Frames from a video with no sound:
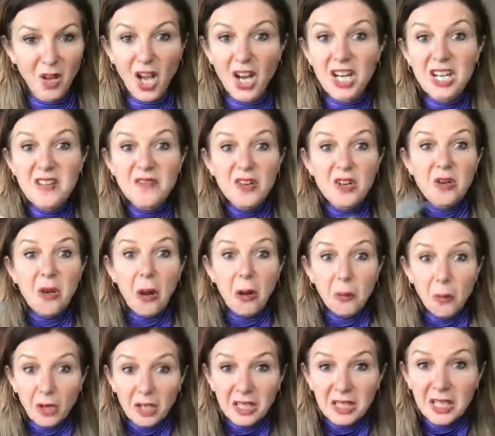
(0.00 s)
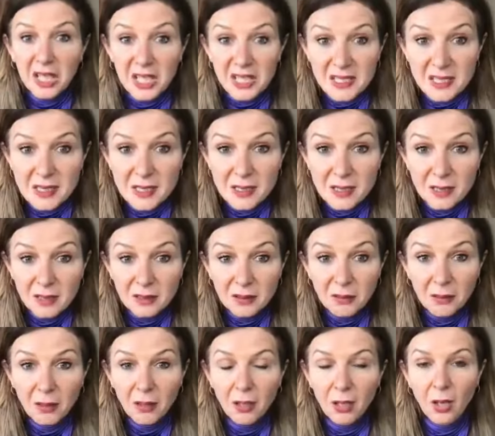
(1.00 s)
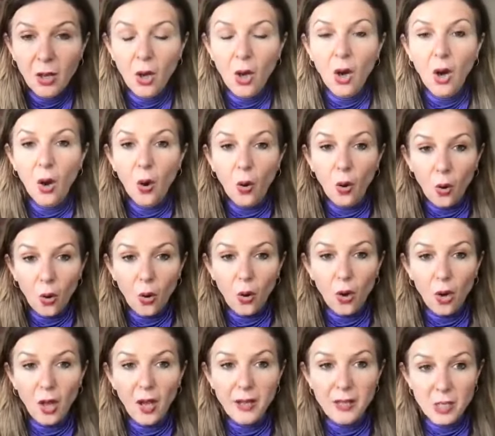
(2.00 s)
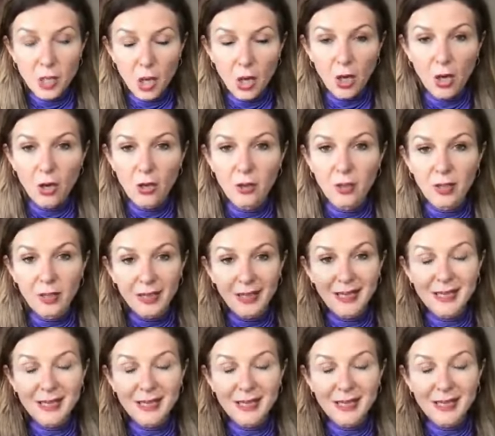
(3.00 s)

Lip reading: I don't even know what it is. All I know